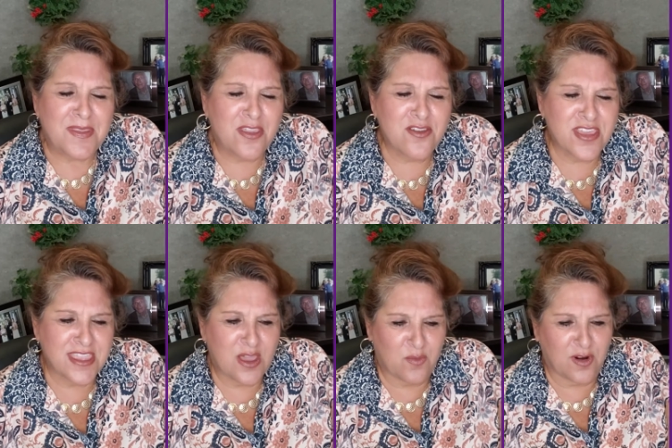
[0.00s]
Another
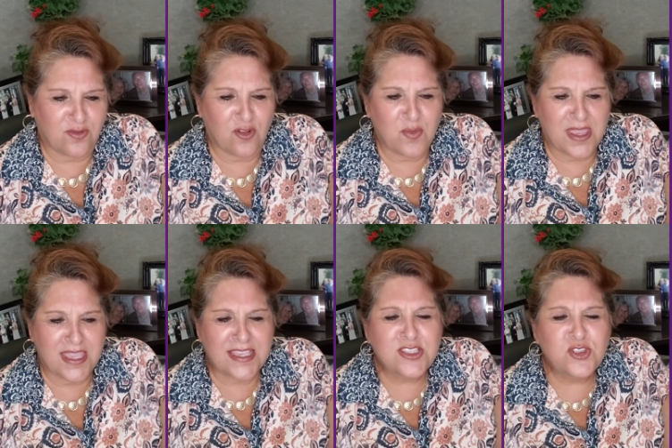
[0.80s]
thing that worked for
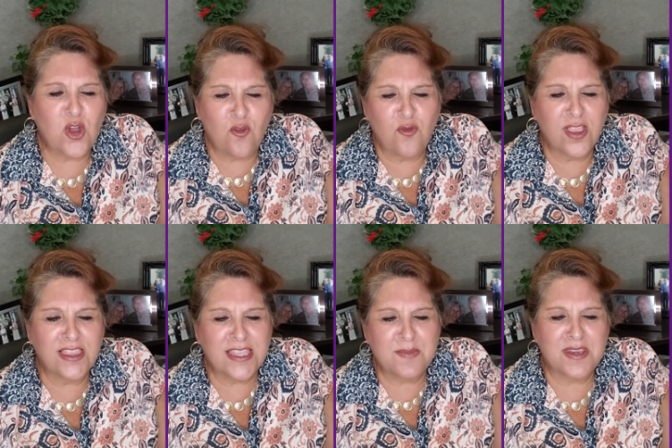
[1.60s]
me is don't
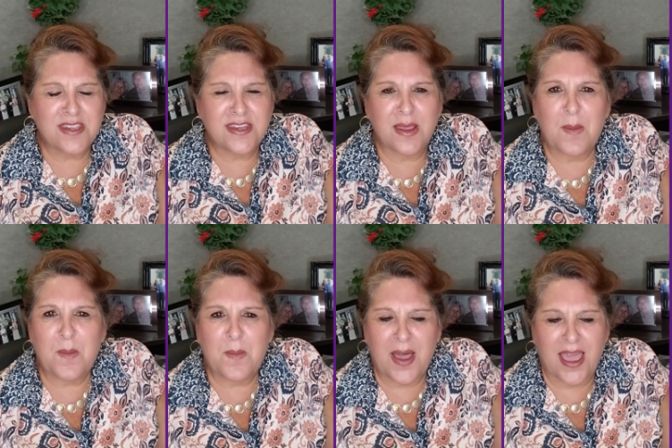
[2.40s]
feel limited
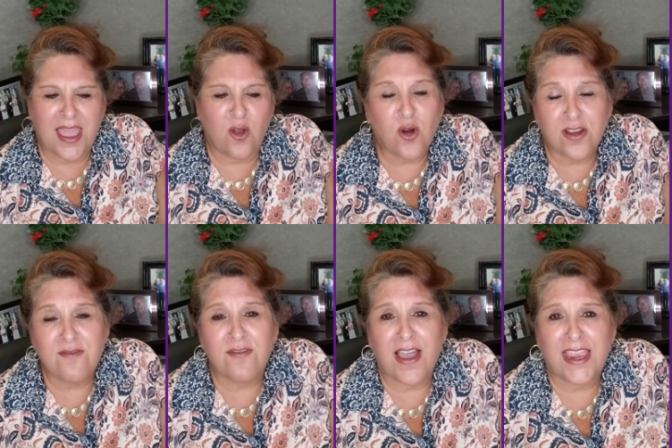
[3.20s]
by or
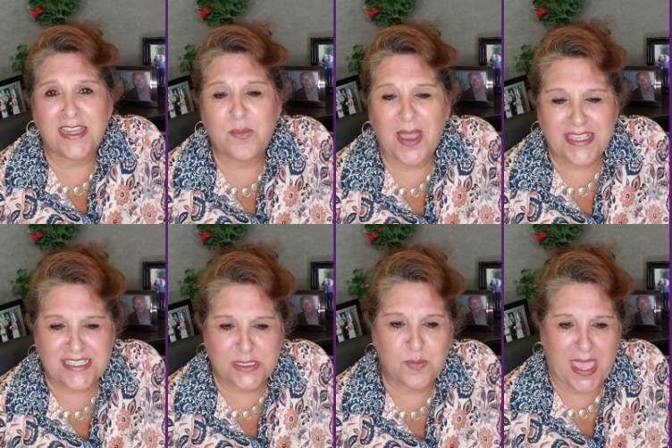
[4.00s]
confined by
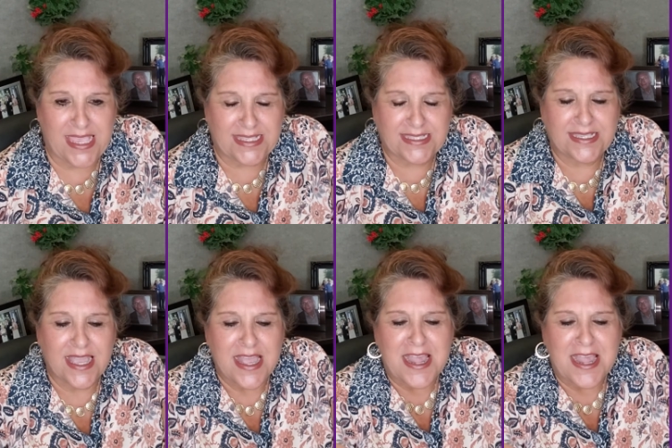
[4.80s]
space.